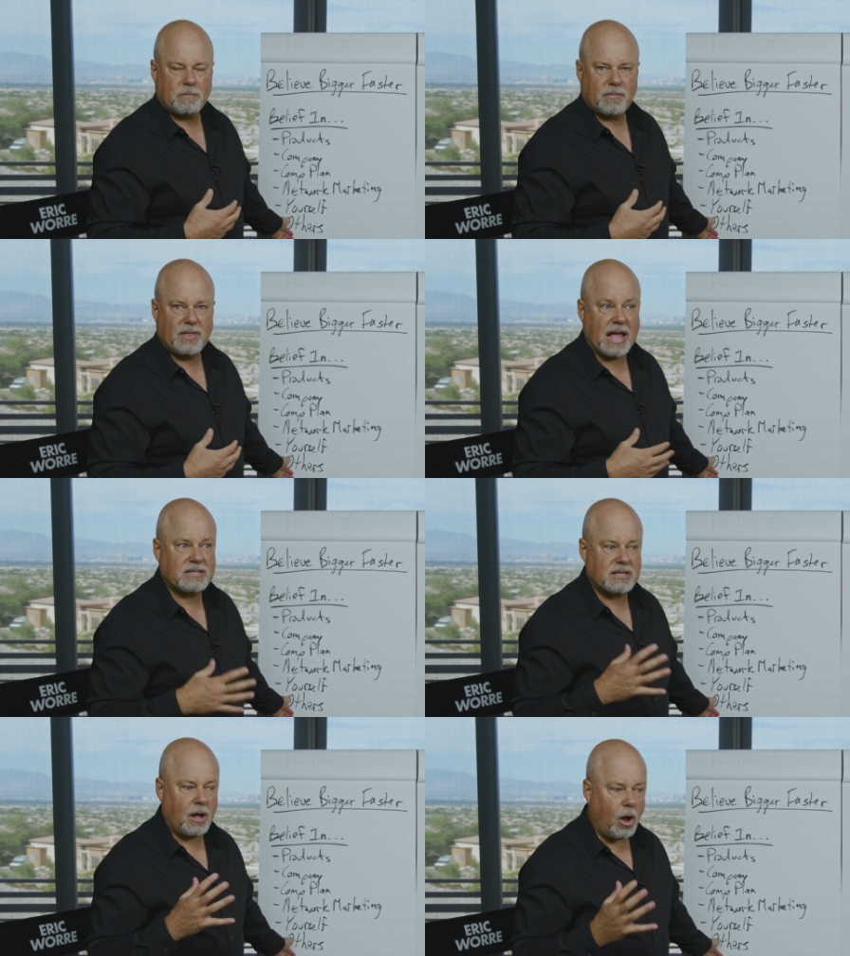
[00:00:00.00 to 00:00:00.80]
That's
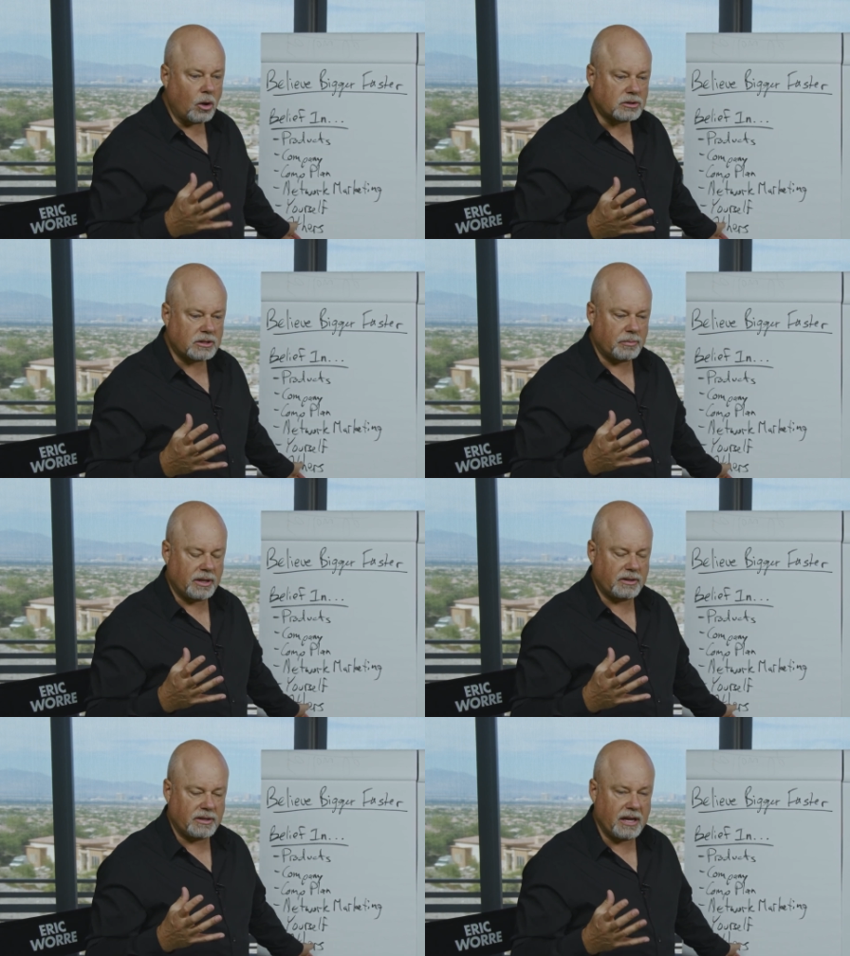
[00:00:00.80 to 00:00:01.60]
the
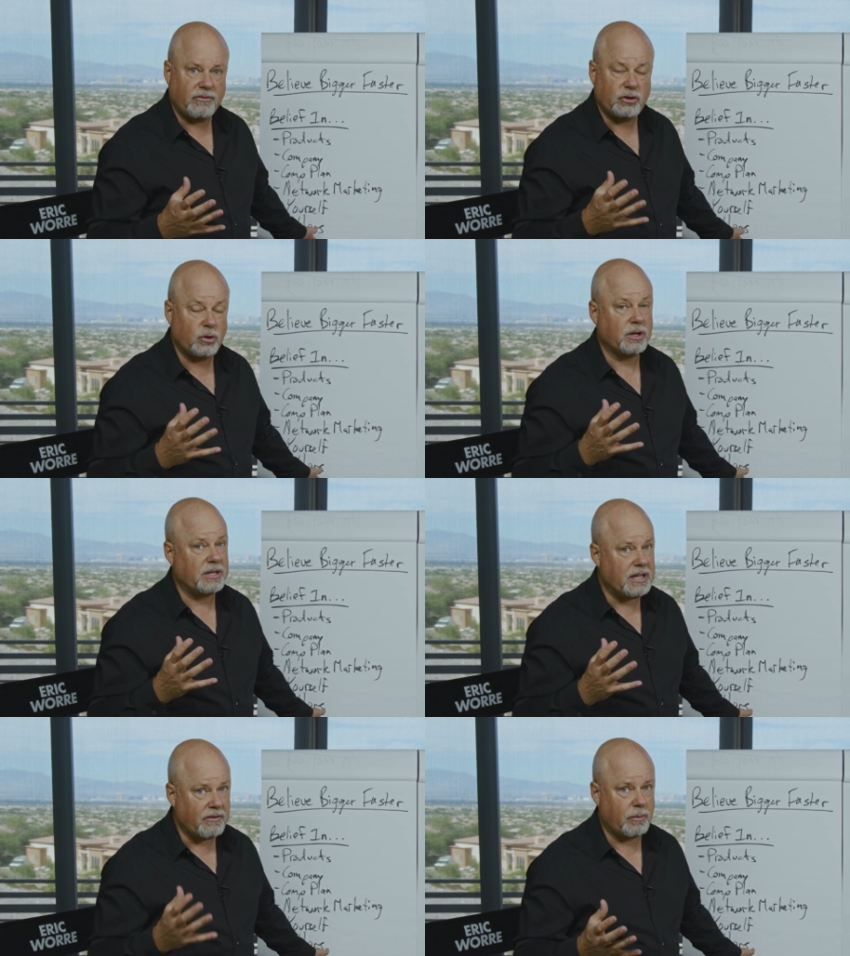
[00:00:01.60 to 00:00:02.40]
ultimate gift you could
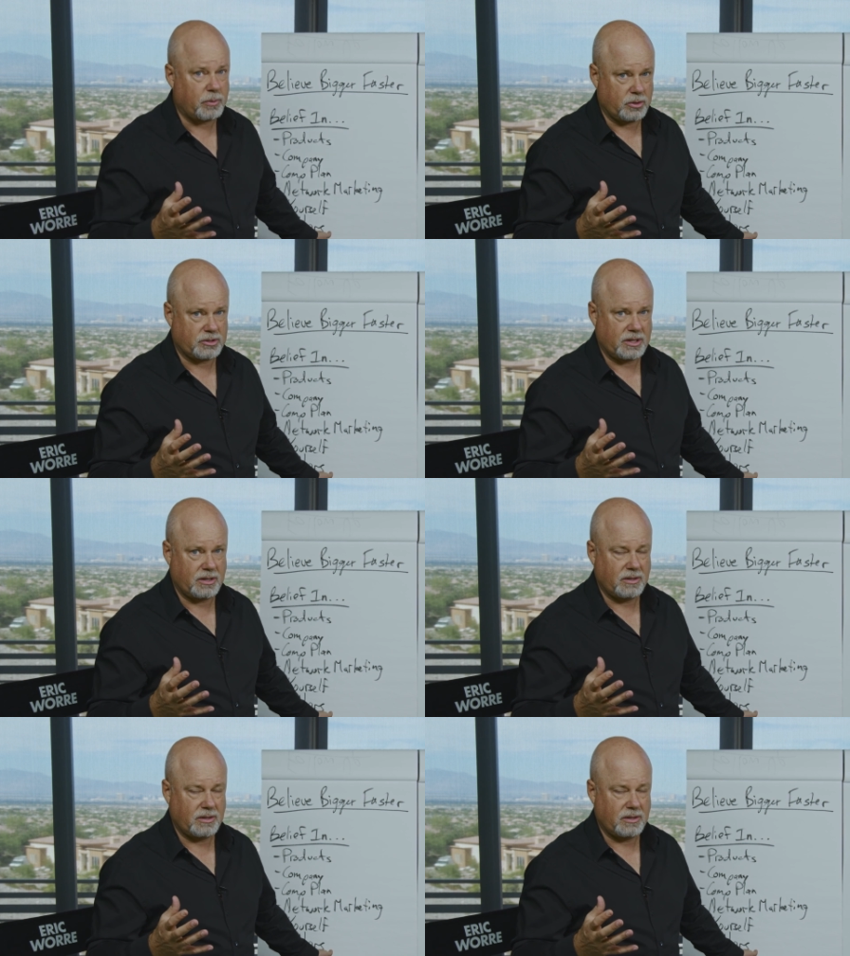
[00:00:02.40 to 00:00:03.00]
give a person,